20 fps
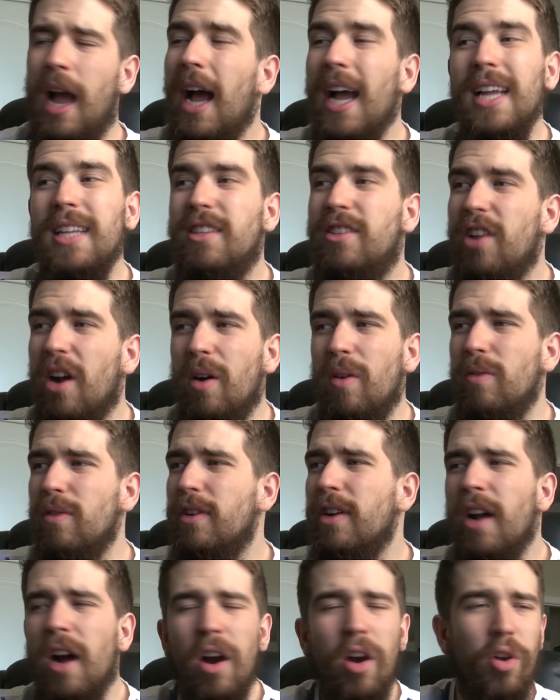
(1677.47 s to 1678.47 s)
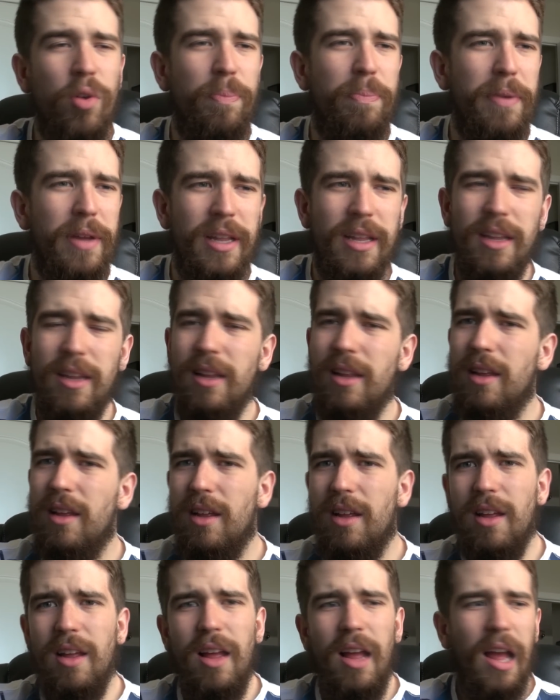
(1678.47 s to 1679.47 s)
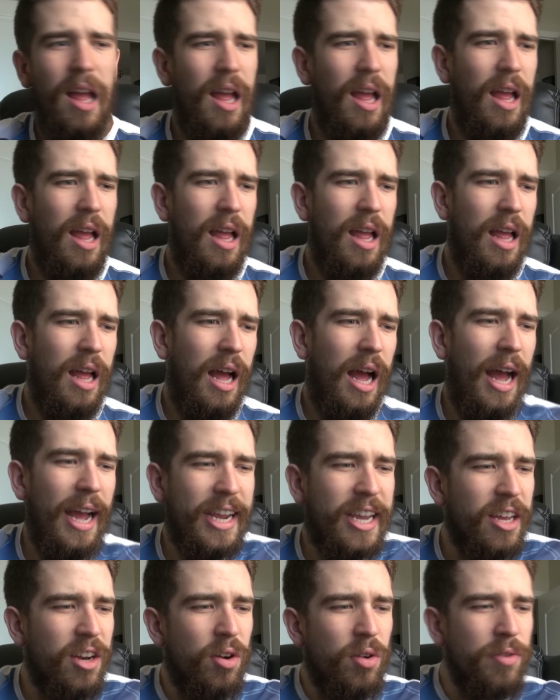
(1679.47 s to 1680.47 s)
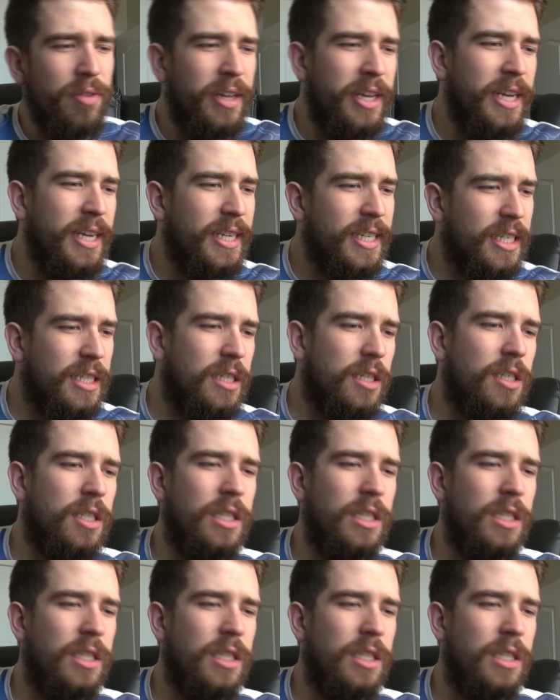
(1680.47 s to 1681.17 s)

I don't know, but I can only